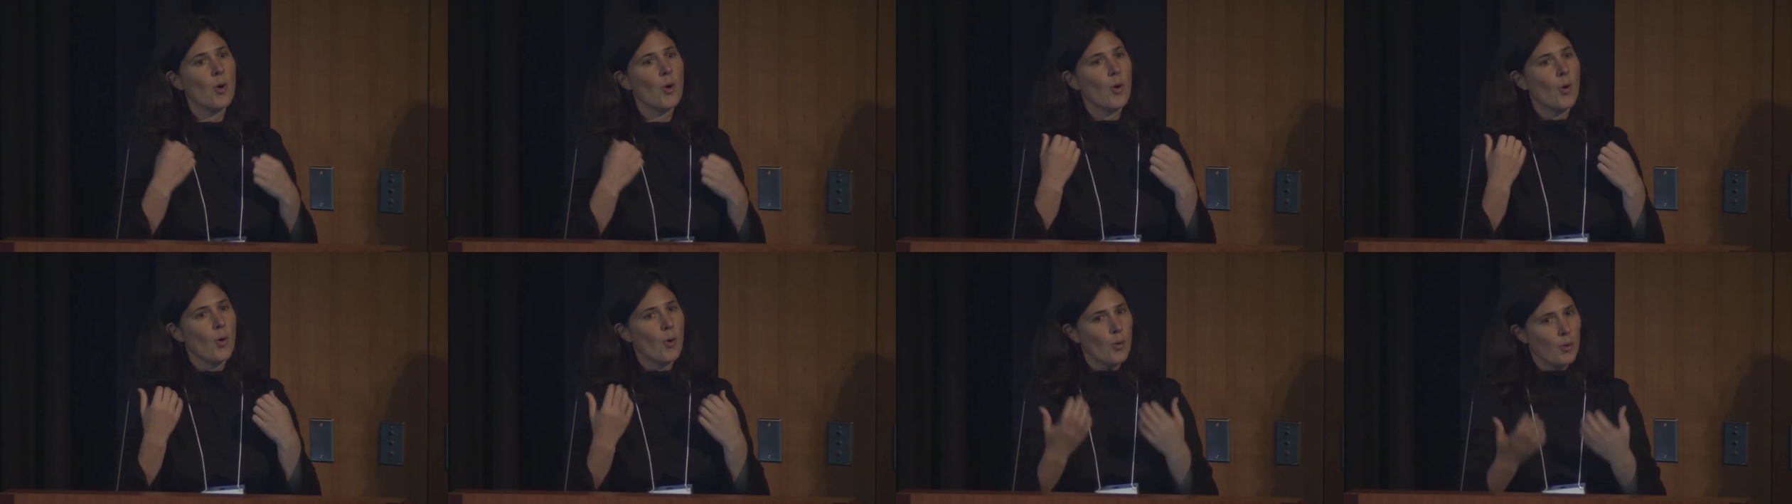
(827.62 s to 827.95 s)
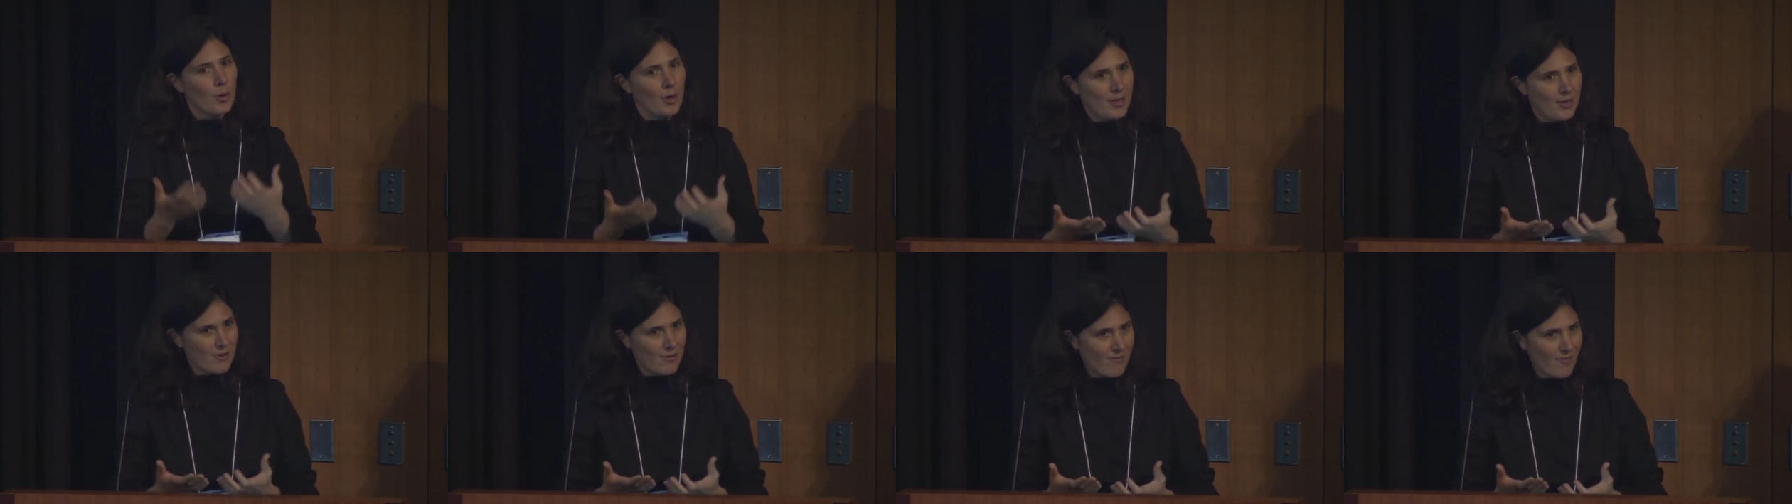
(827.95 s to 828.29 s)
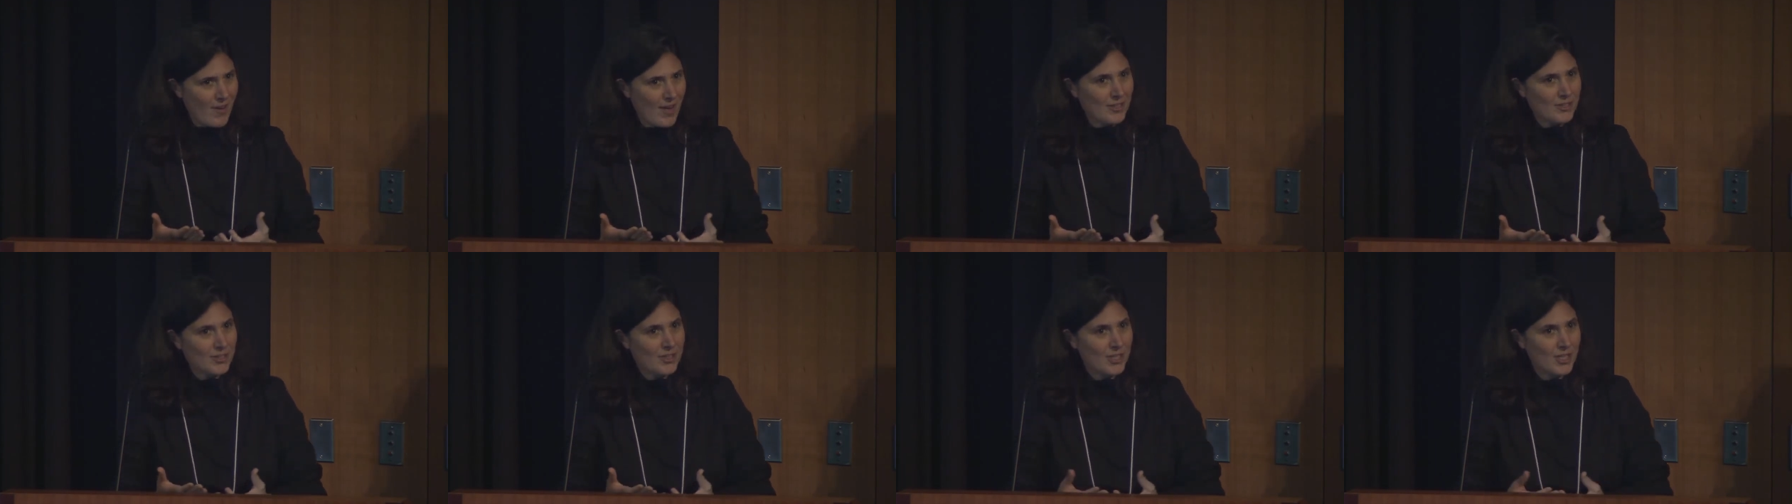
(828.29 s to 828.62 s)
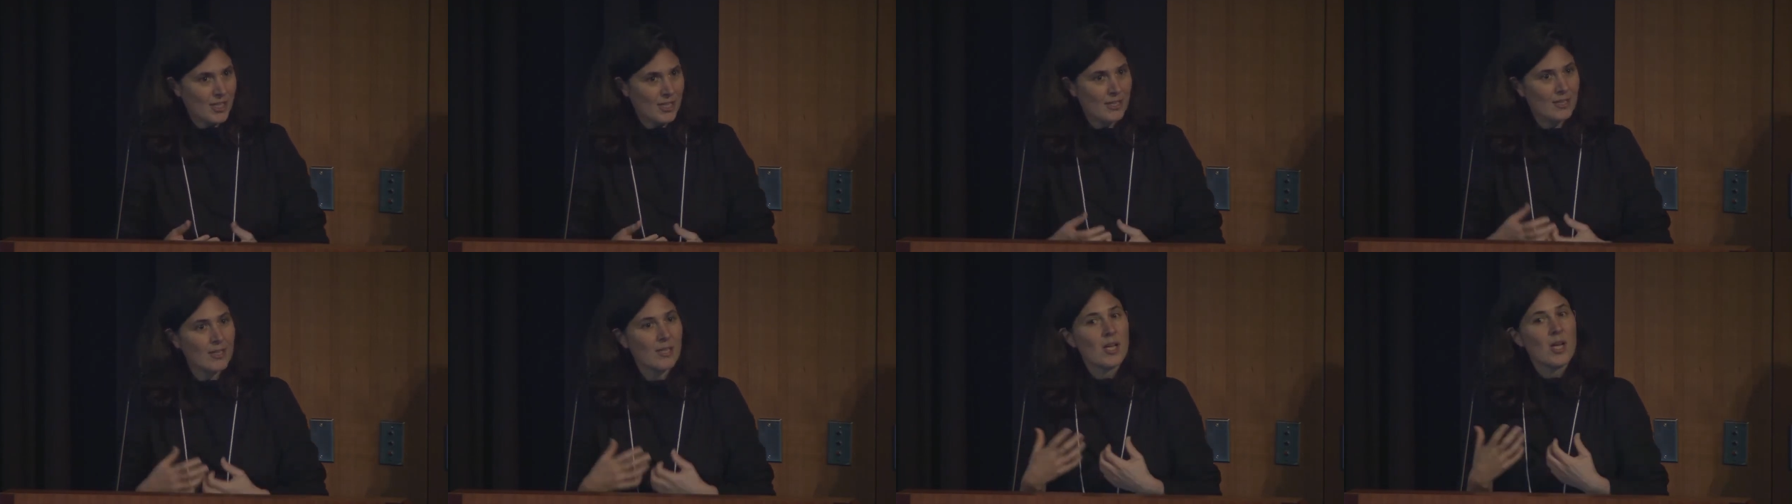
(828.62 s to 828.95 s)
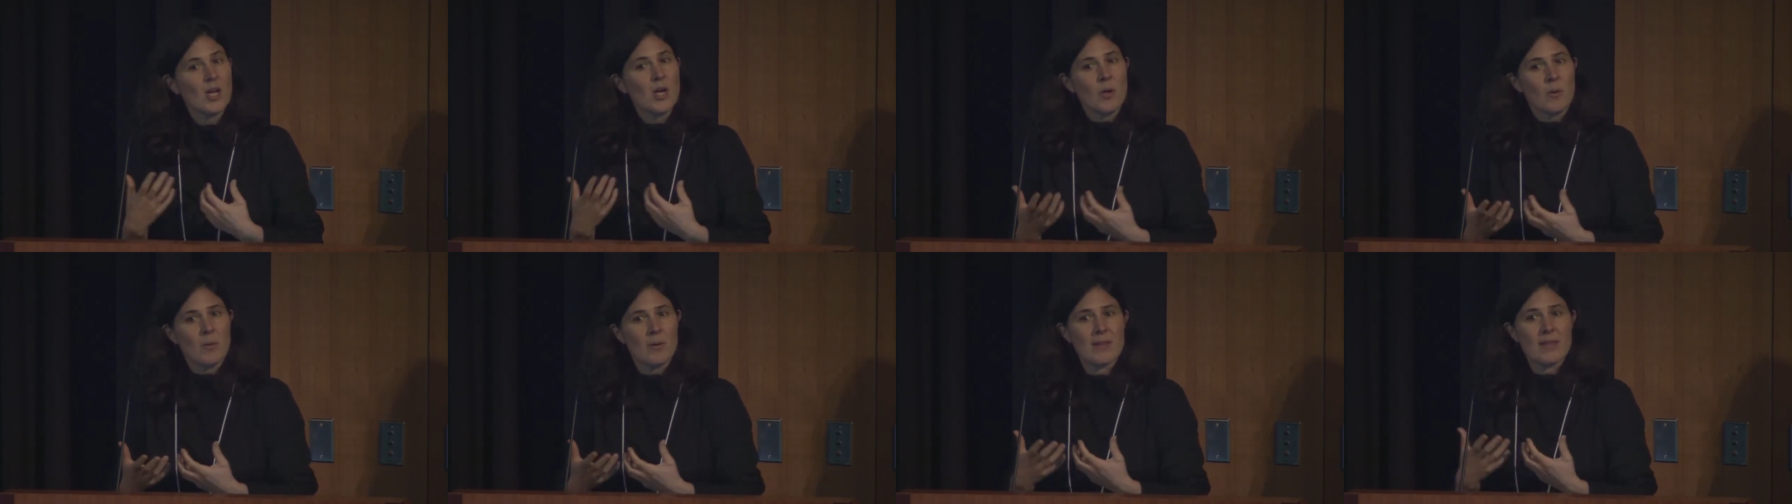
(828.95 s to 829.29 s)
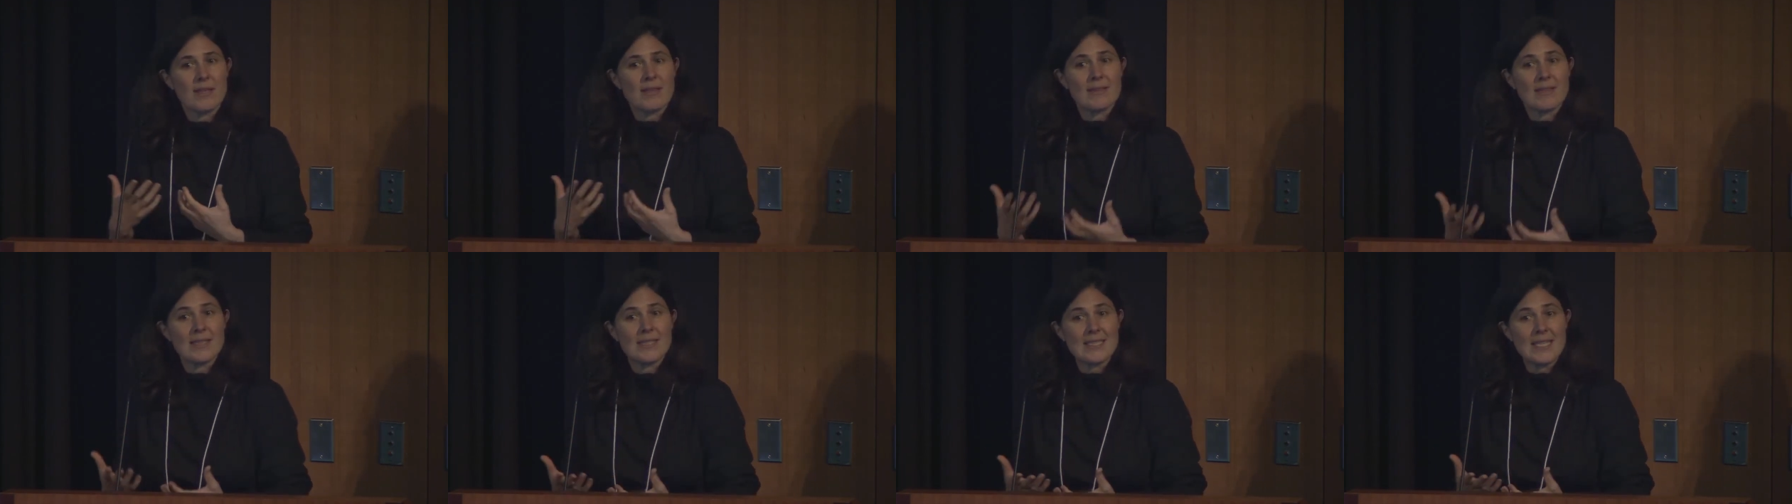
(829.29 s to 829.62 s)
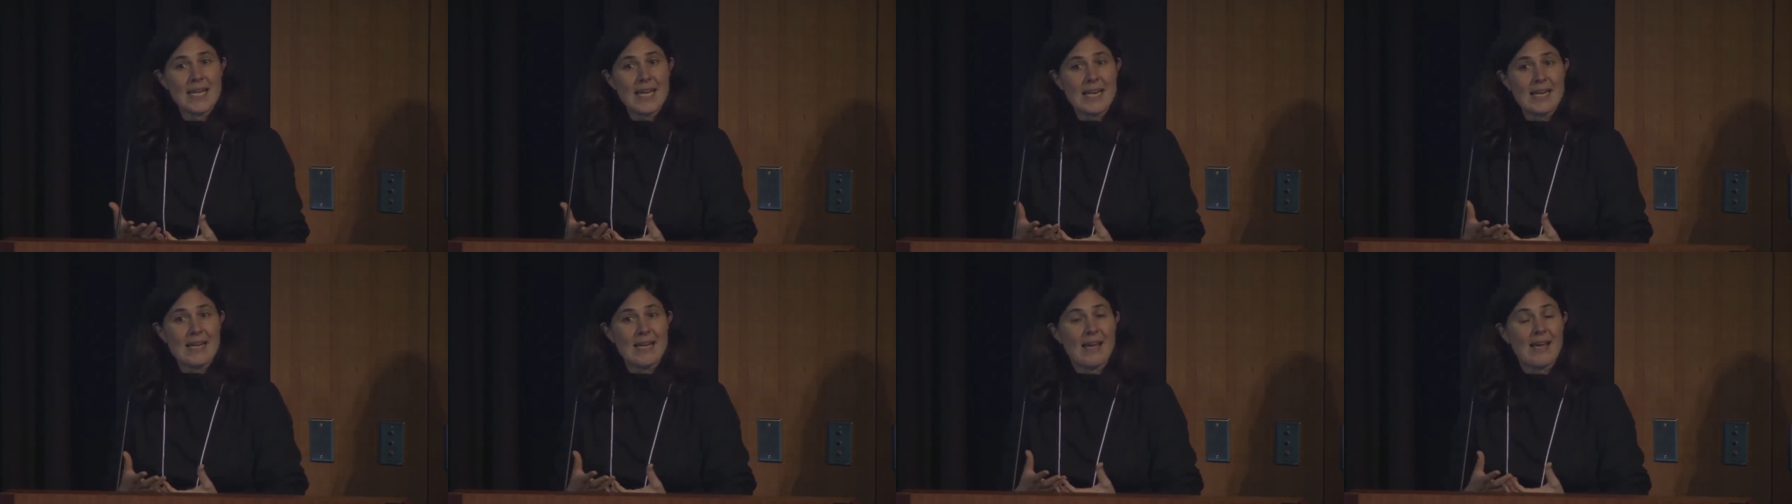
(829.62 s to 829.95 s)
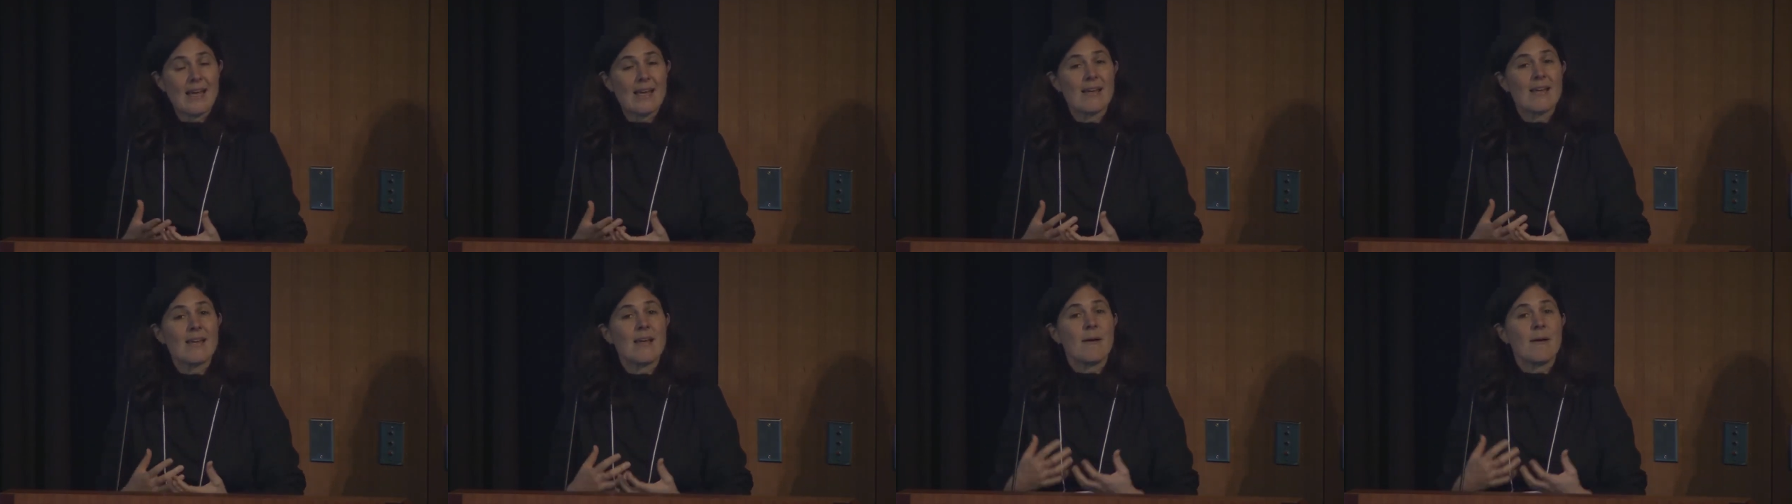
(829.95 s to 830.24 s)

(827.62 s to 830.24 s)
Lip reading: or intervention within the data,